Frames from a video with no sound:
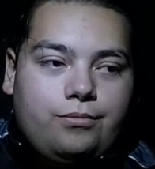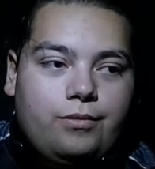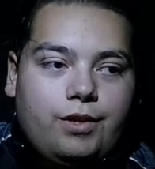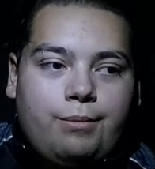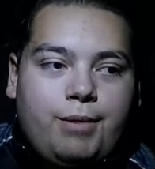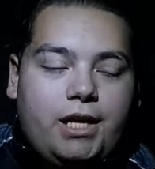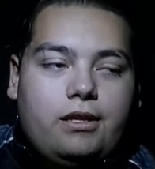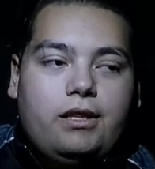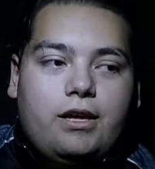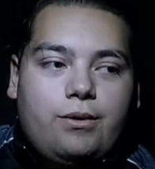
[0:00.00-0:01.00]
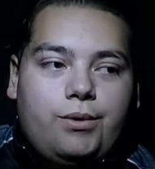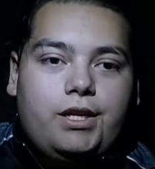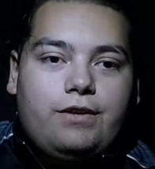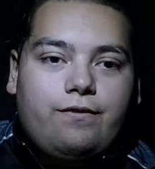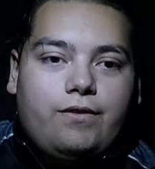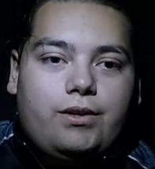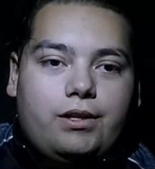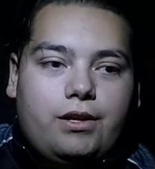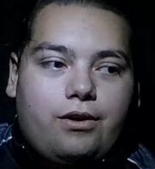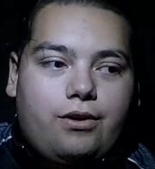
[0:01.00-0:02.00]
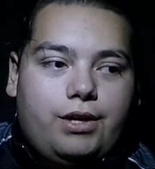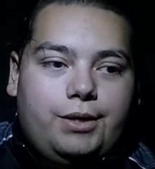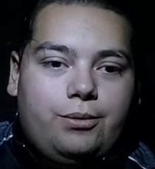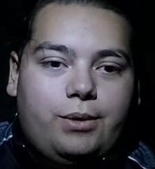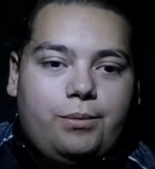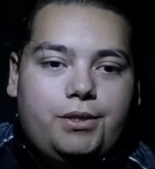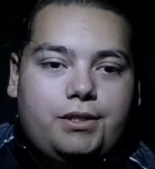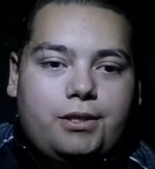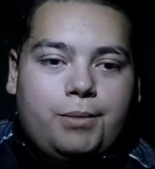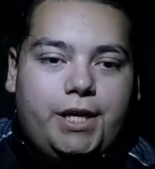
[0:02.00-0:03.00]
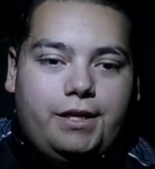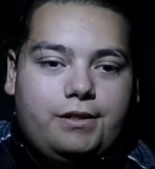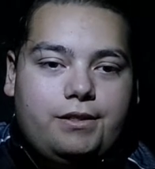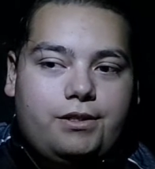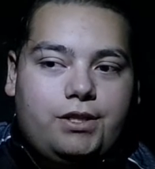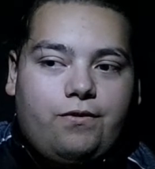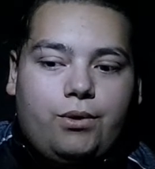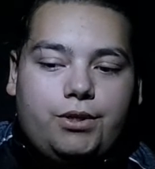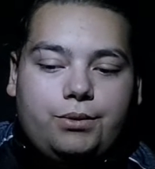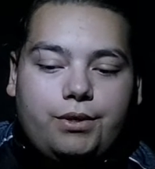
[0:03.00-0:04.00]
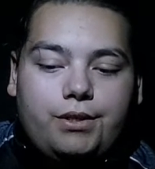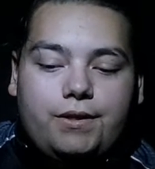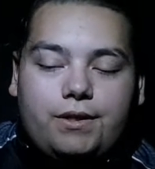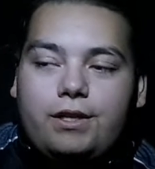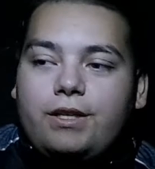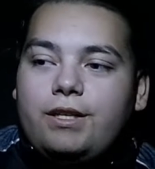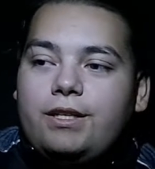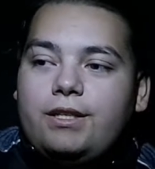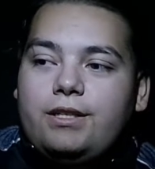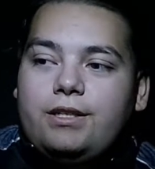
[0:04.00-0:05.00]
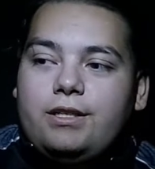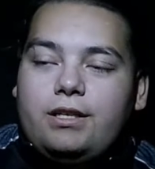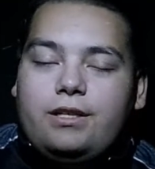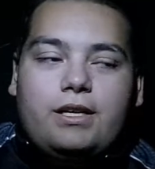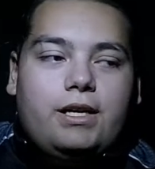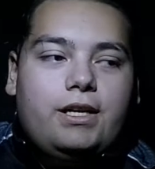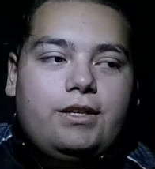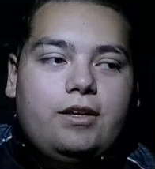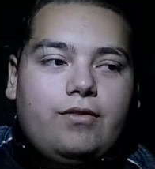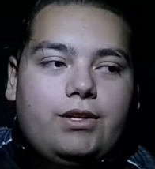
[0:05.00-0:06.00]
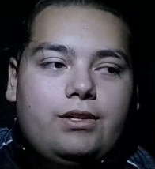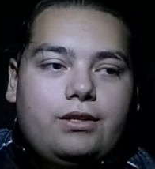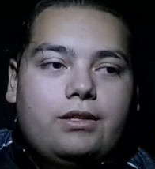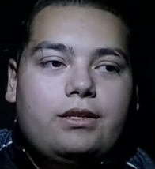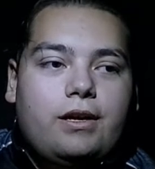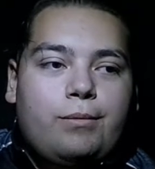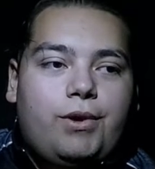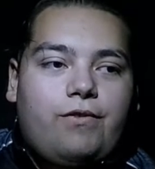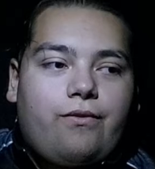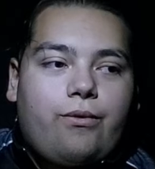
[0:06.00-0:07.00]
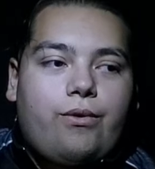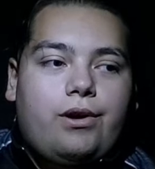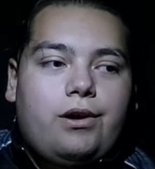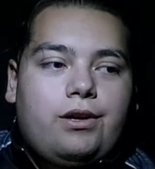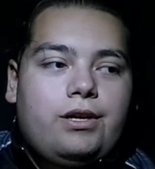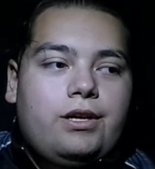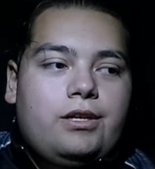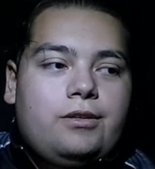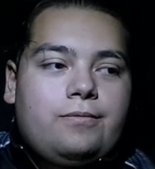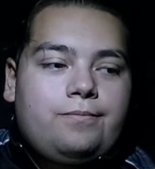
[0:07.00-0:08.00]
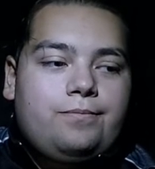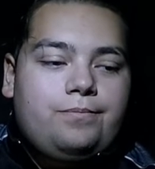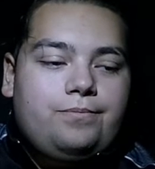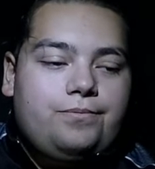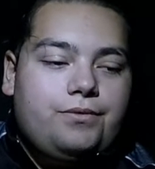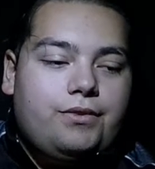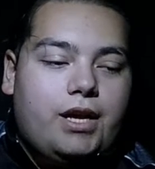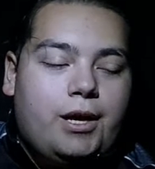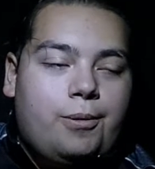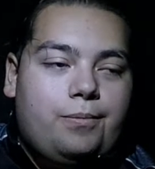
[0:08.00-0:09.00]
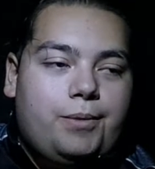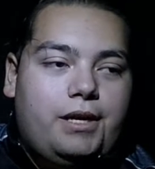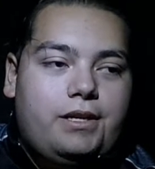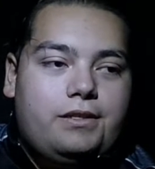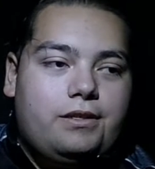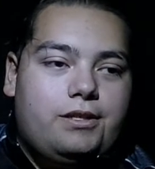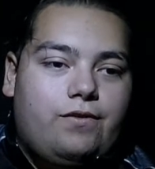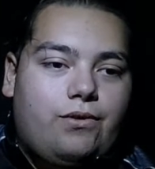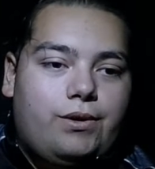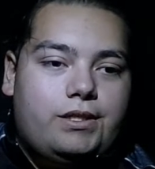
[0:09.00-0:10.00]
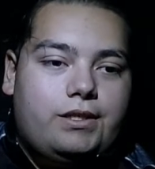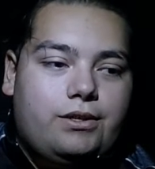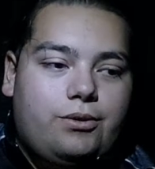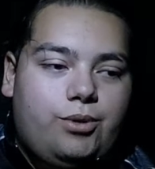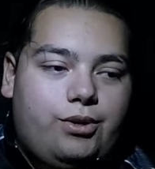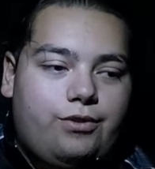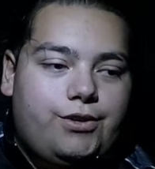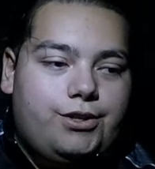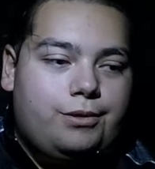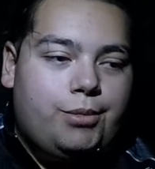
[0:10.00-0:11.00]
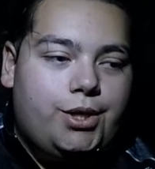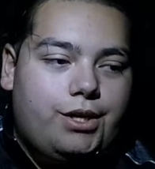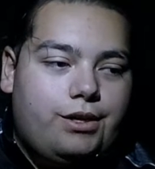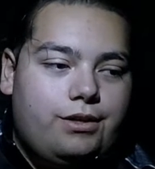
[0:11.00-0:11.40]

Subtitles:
The main thing that really fucked the continuity was the PT64 shorts. Because it even said before that PT64 is its own universe, but